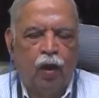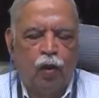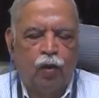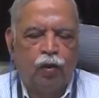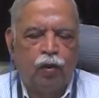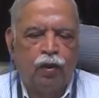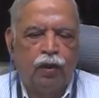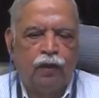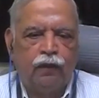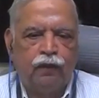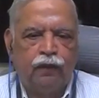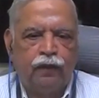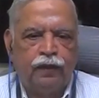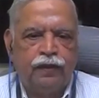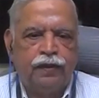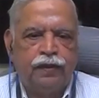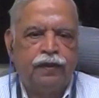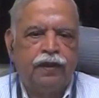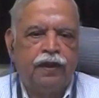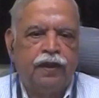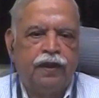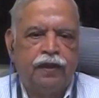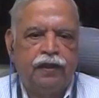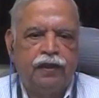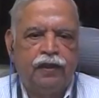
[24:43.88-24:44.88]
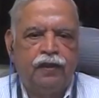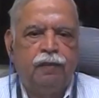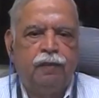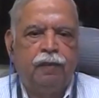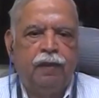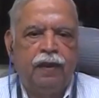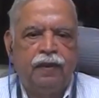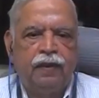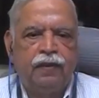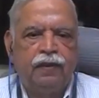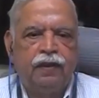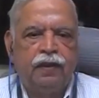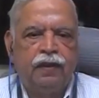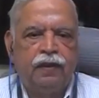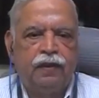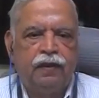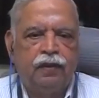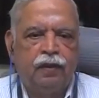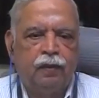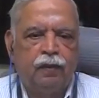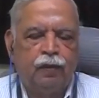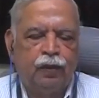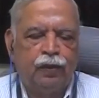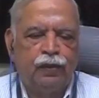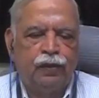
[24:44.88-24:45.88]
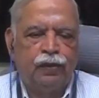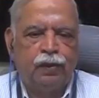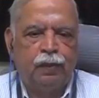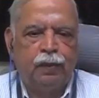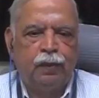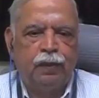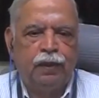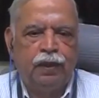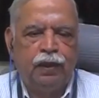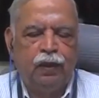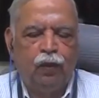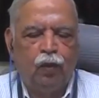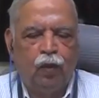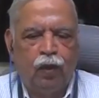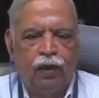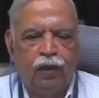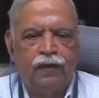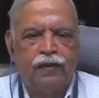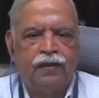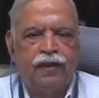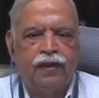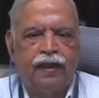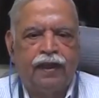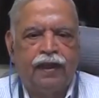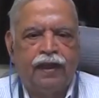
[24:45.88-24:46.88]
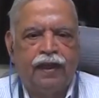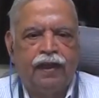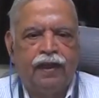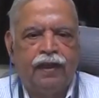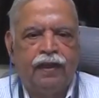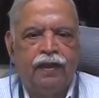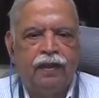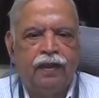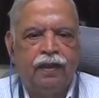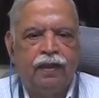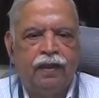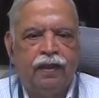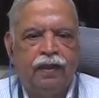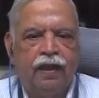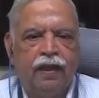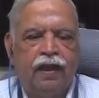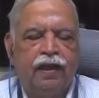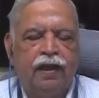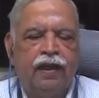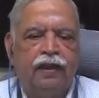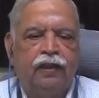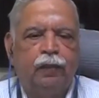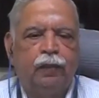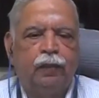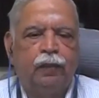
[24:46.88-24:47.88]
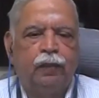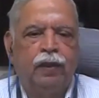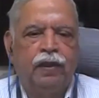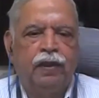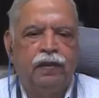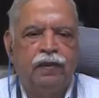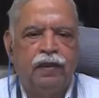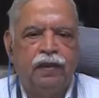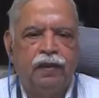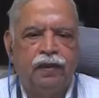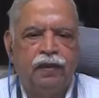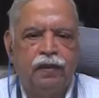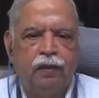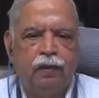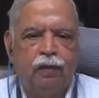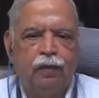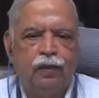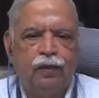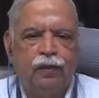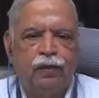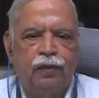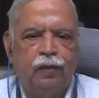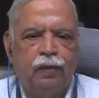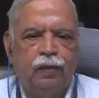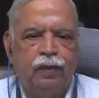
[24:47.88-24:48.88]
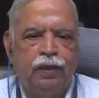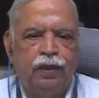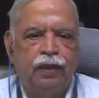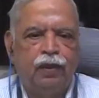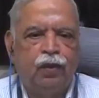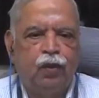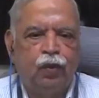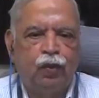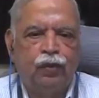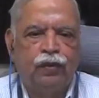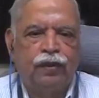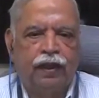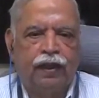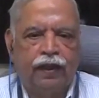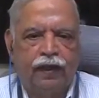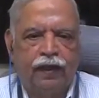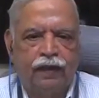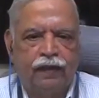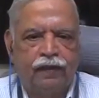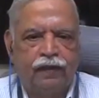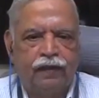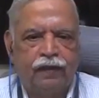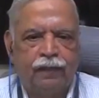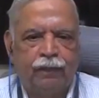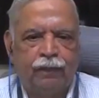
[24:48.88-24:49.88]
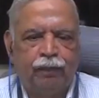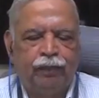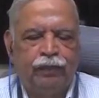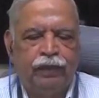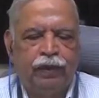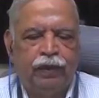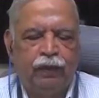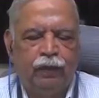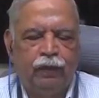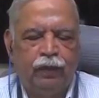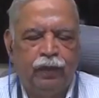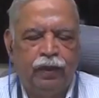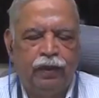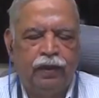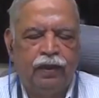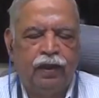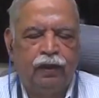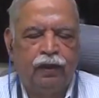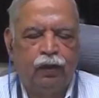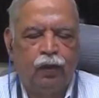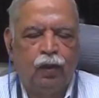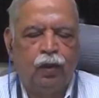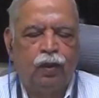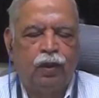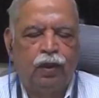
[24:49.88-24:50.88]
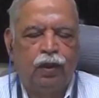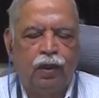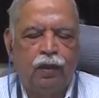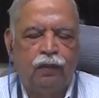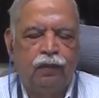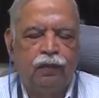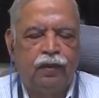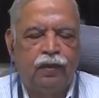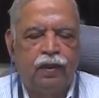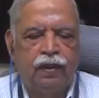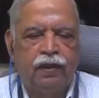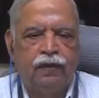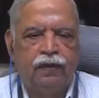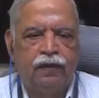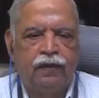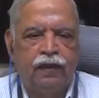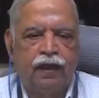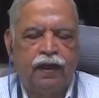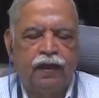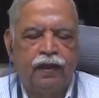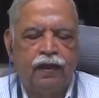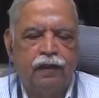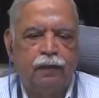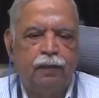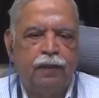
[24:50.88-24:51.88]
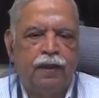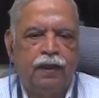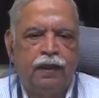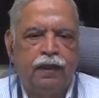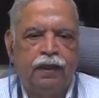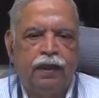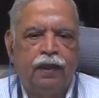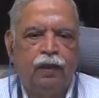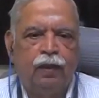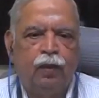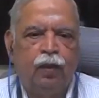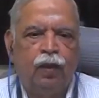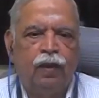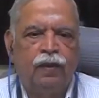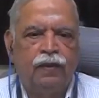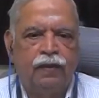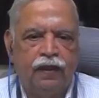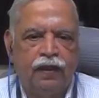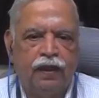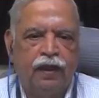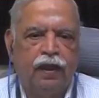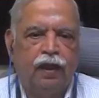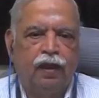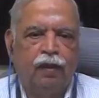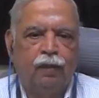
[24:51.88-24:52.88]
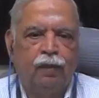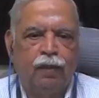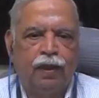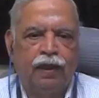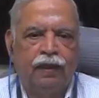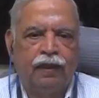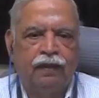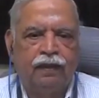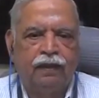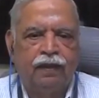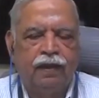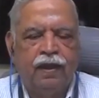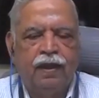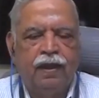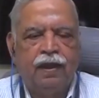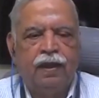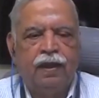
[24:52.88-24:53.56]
out of which the inspiration is supposed to be 1 second and the expiration is supposed to be 2 seconds, with a total of 3 seconds, making one single breath.